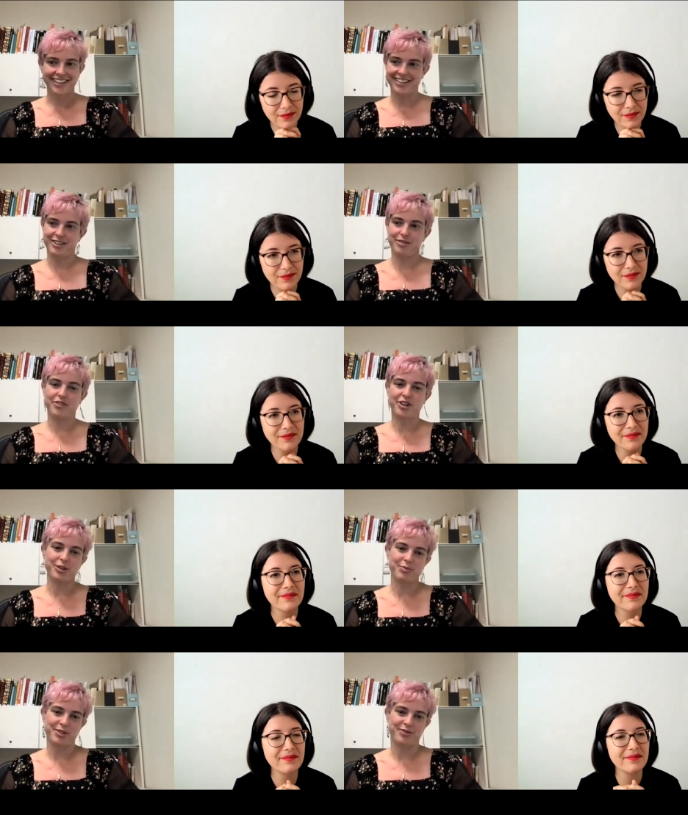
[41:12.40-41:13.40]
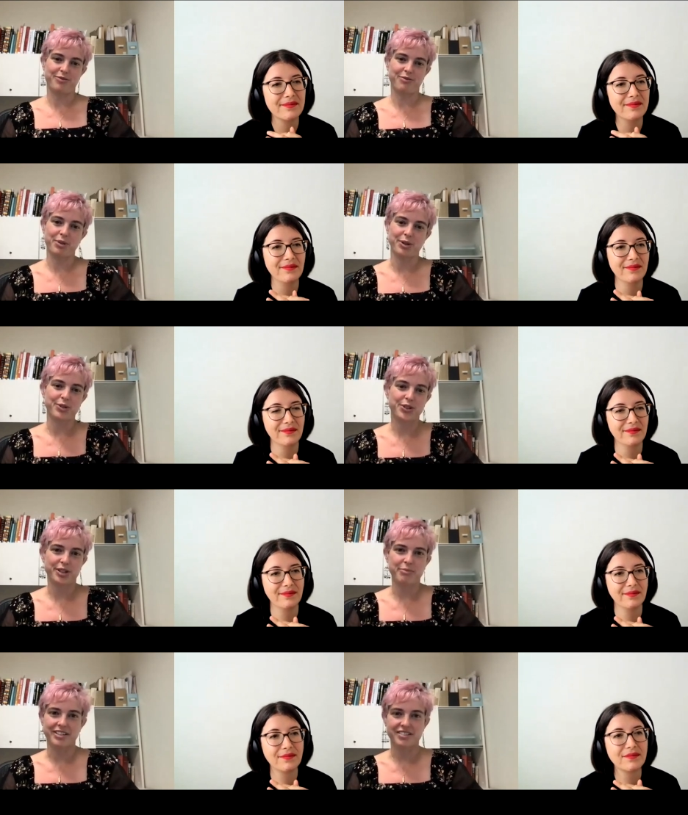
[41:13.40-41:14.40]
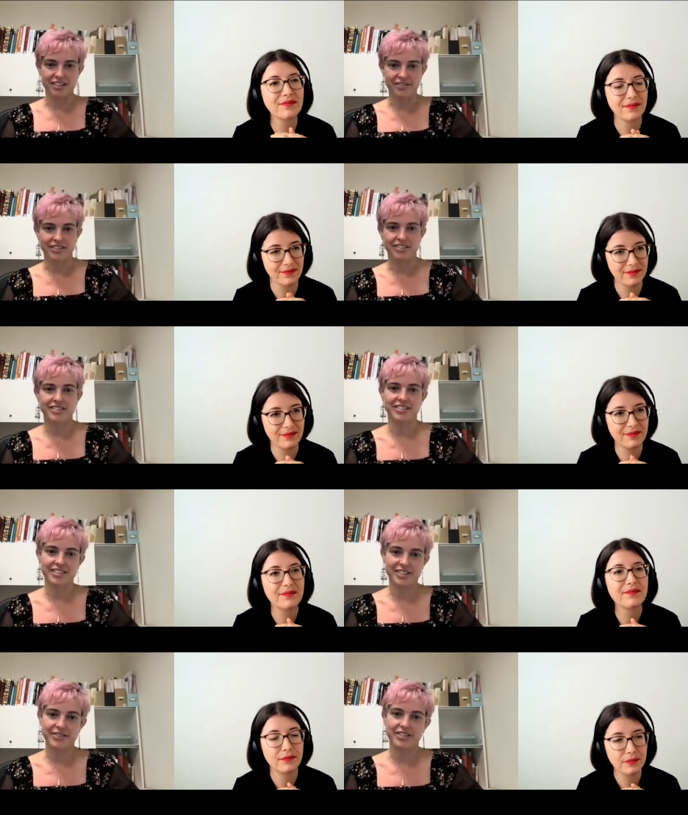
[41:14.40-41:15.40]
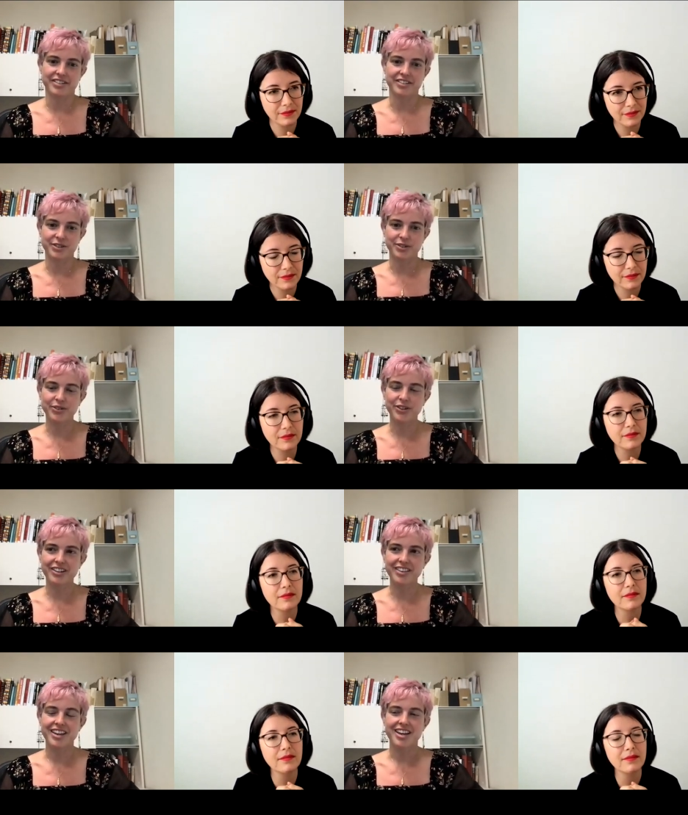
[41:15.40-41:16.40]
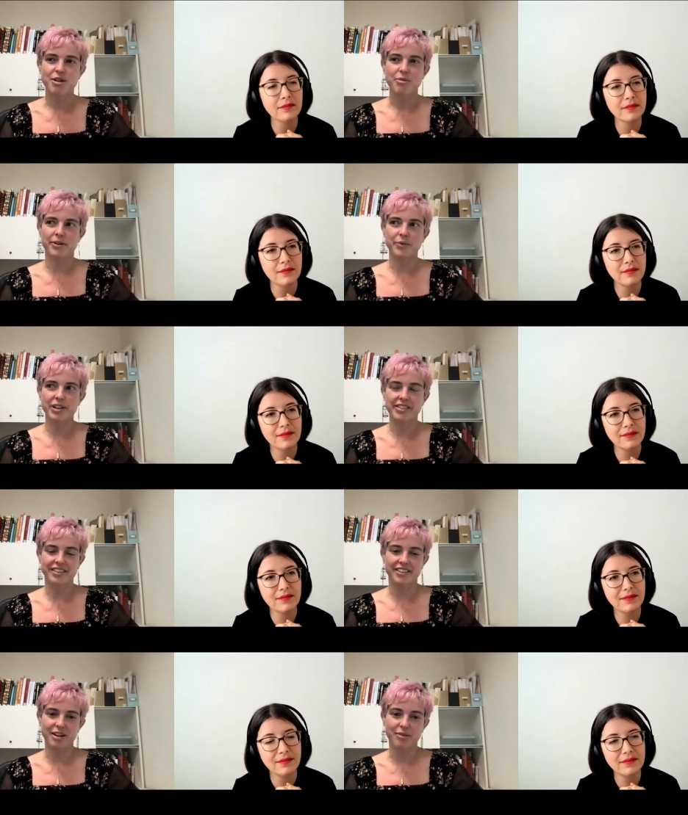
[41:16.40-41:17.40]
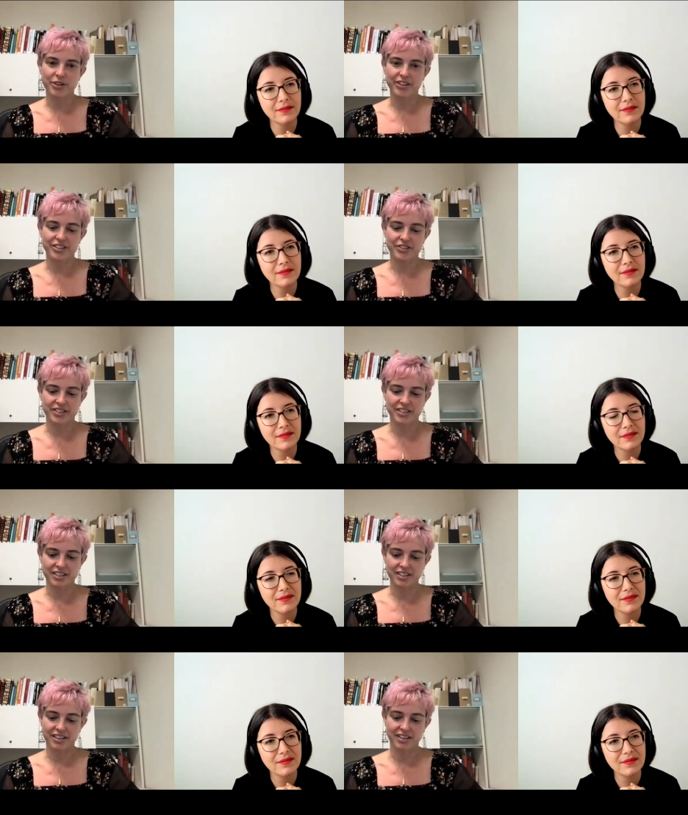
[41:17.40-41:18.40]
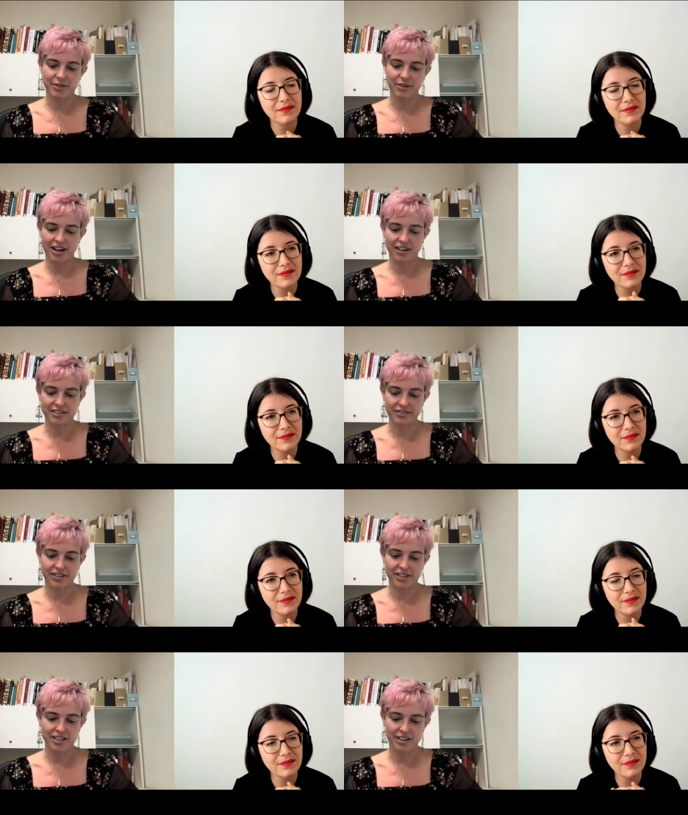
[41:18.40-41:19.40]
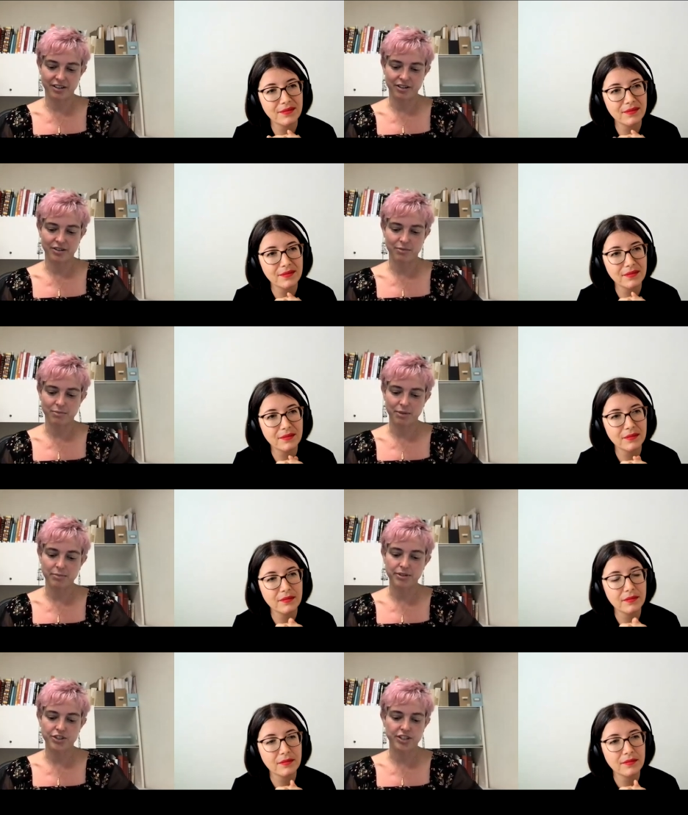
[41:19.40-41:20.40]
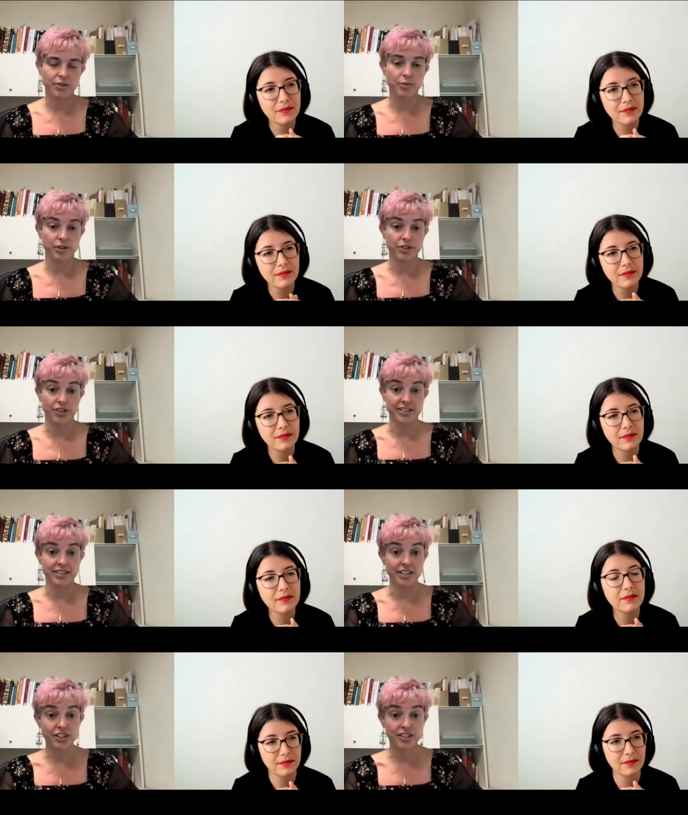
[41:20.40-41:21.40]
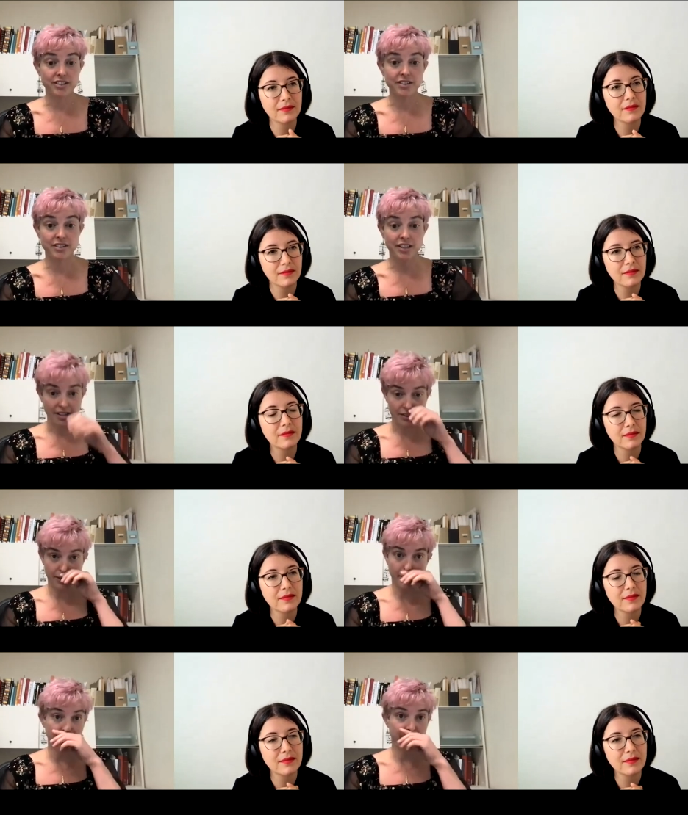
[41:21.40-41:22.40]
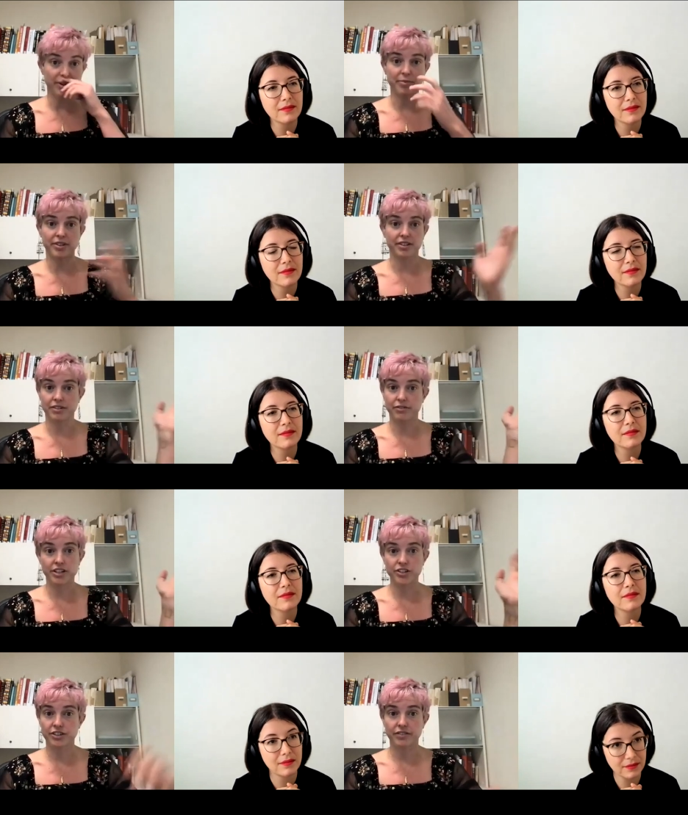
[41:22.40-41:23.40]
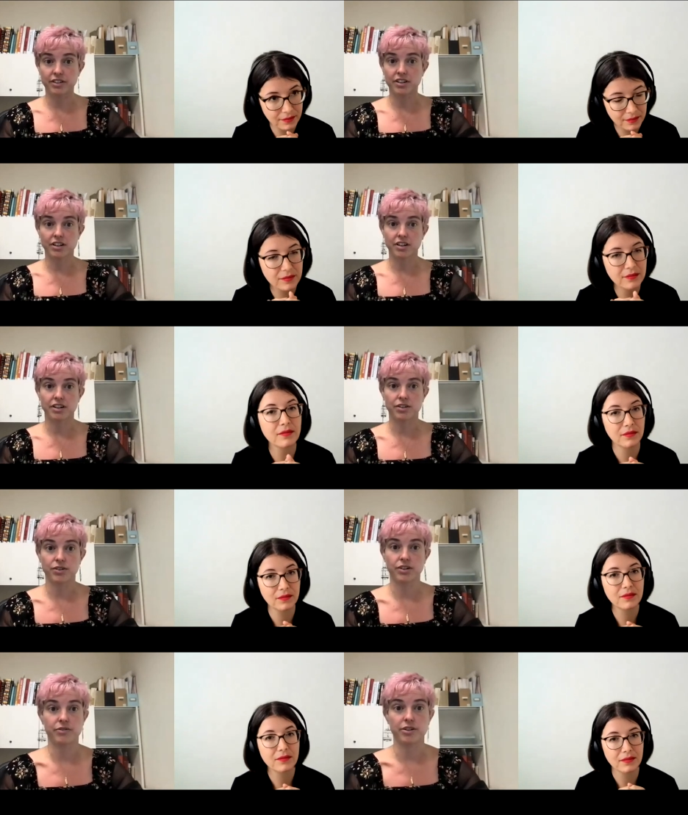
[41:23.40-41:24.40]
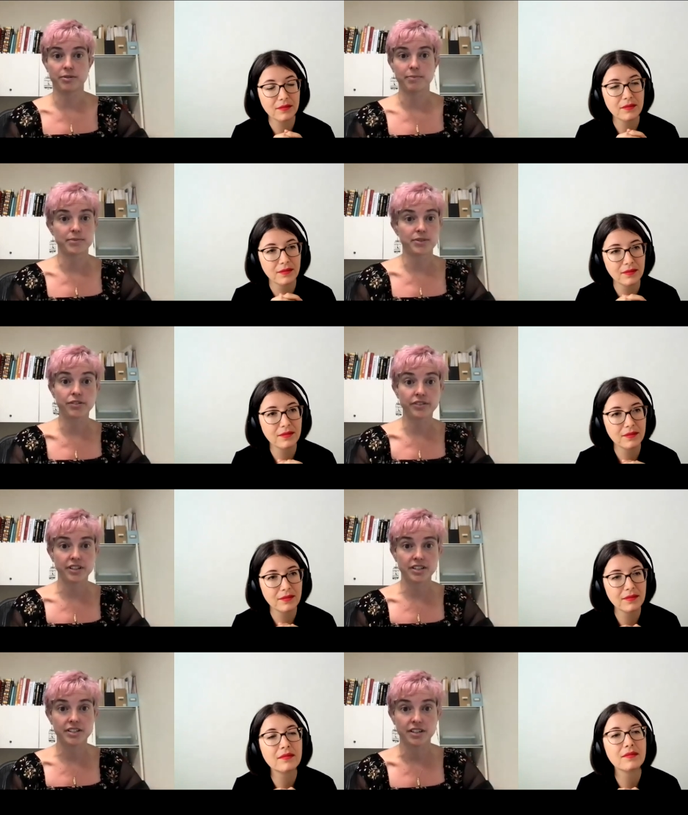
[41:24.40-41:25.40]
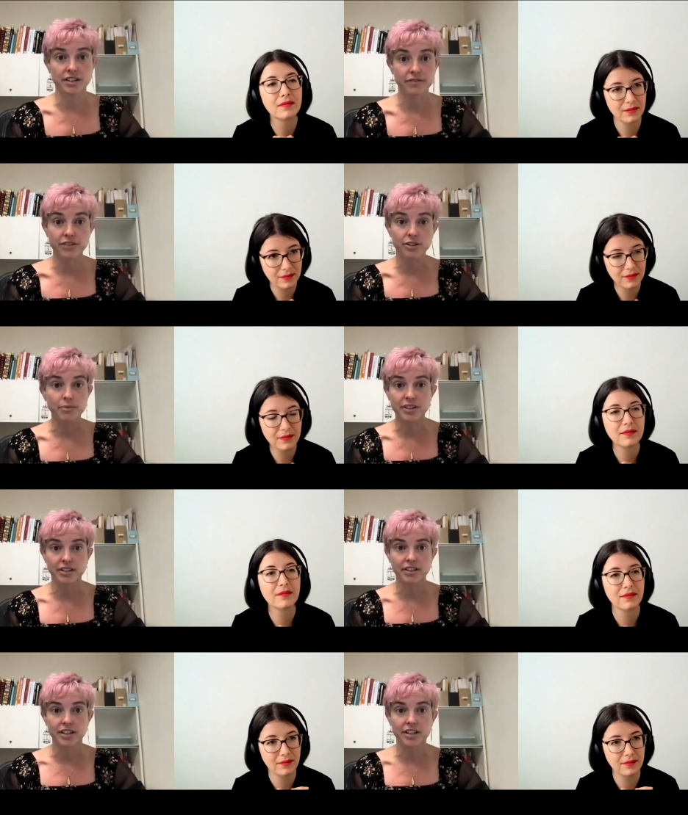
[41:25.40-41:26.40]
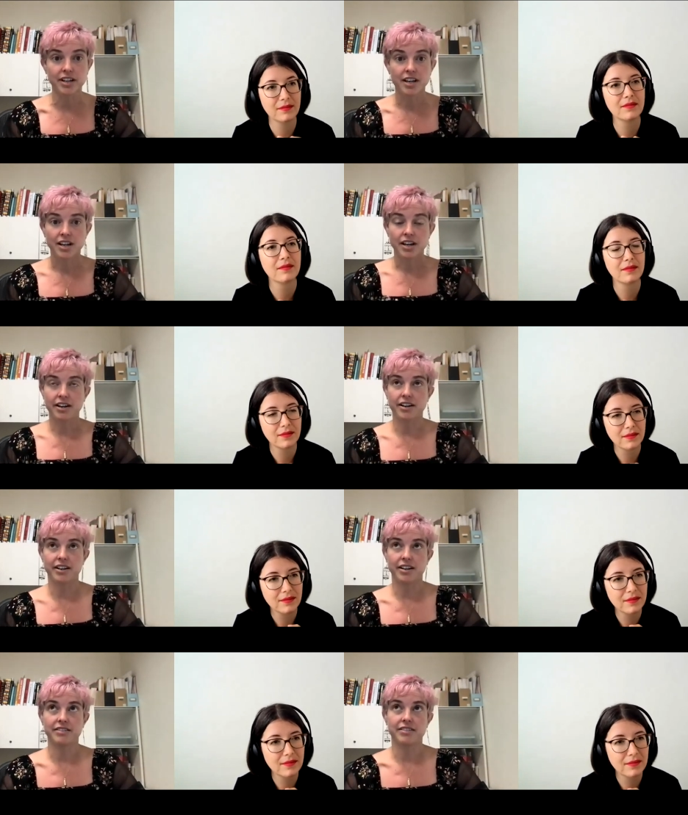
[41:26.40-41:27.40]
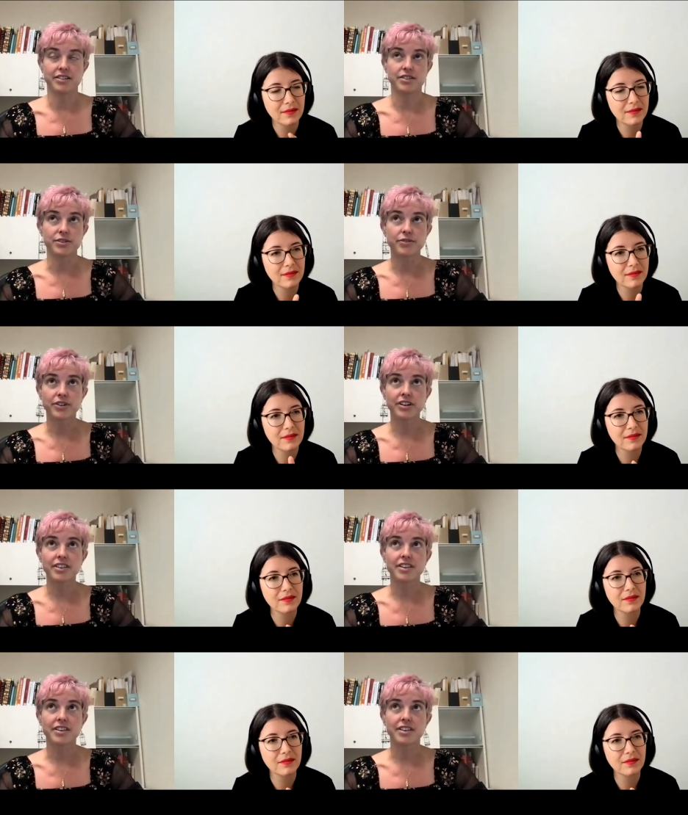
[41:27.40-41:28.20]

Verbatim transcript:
Speaker 1: uh, volumes of poetry by Seifert and Nezval and so forth. But one thing that I'm really interested in that they were actively um, publishing were translations. So from the French avant garde or from Soviet uh, film theory uh, and, and so forth.